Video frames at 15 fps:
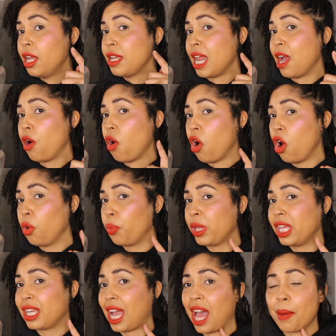Now, all
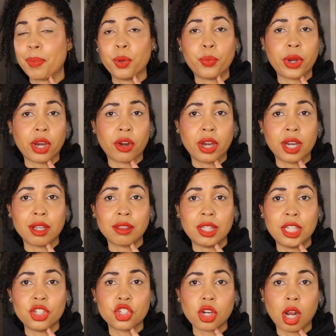week I've been wearing
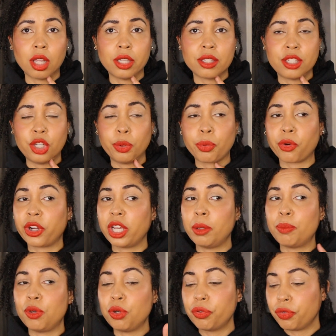the Charlotte Tilbury
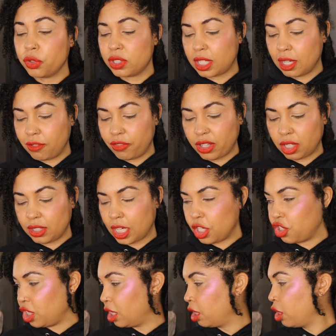Beautiful Skin
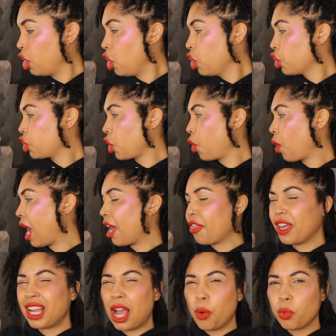Foundation. So I
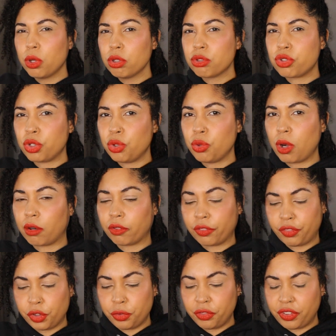think I will do a
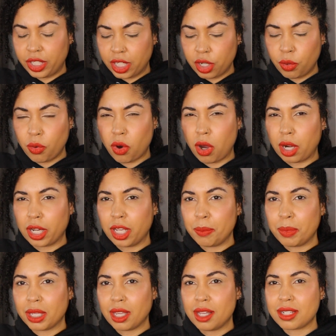review video on
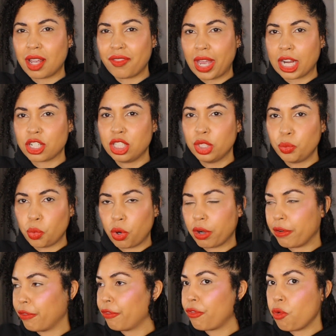it because I've actually worn
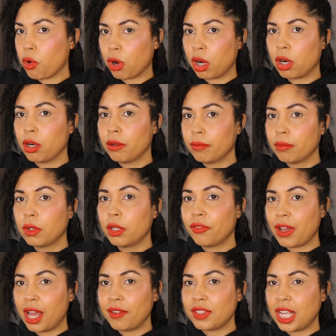it for
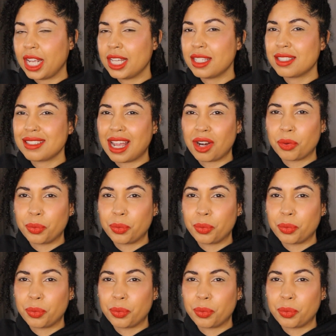five days, not a